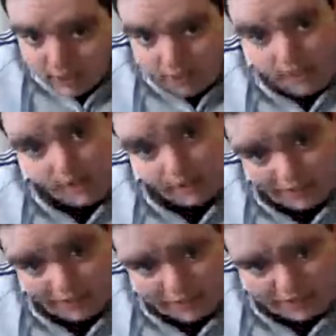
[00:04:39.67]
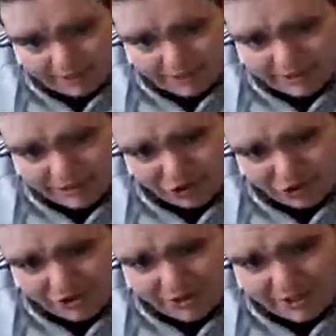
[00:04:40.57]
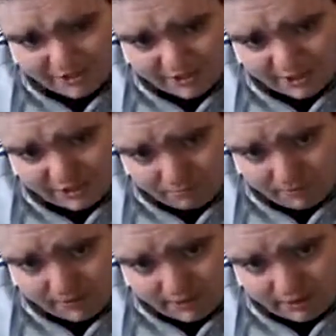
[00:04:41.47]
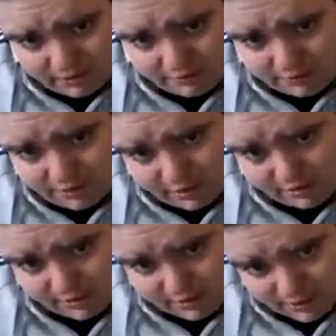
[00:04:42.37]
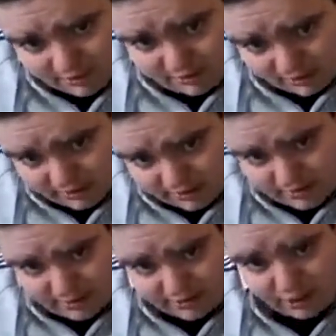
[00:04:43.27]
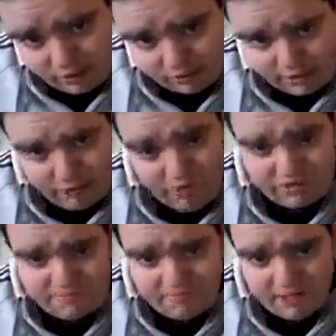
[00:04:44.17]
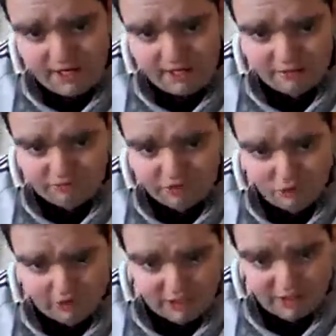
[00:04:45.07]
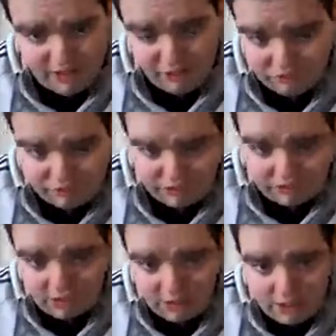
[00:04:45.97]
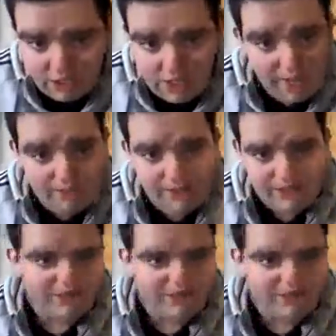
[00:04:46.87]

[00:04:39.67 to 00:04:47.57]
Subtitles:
and there's just this little bit kind of sticking out. Like once my hair goes out a bit,